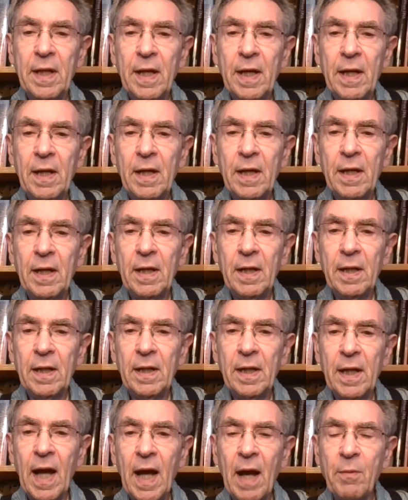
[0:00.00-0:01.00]

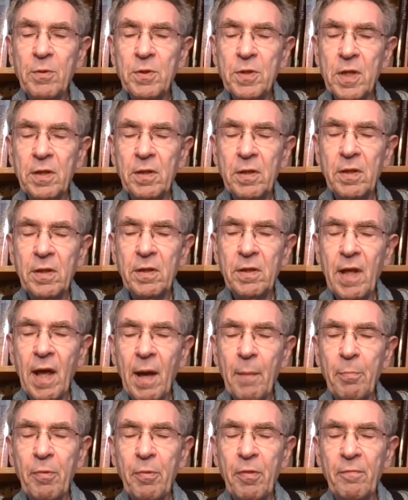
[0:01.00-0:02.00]
I was at the
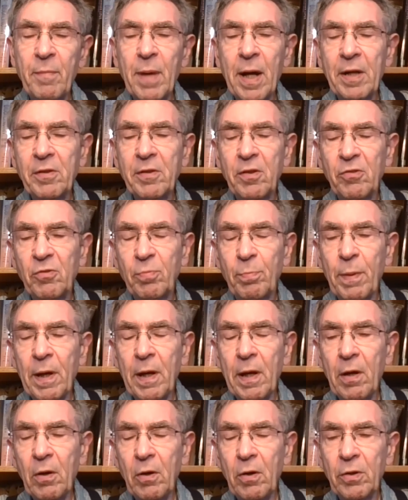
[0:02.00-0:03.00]
depth of my
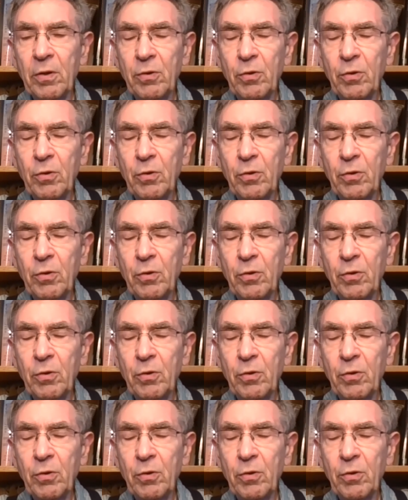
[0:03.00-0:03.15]
despair